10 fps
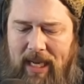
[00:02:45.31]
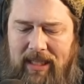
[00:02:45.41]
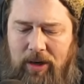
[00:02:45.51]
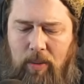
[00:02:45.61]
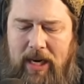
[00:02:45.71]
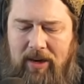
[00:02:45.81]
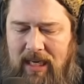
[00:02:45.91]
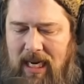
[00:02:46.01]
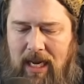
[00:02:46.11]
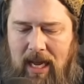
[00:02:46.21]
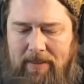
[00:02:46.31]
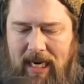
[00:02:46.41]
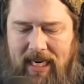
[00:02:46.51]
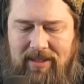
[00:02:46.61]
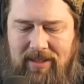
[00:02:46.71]
A little weird. I mean,
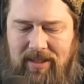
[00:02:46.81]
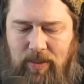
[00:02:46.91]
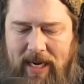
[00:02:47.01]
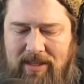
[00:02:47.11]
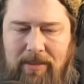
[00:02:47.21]
I guess this is why it's the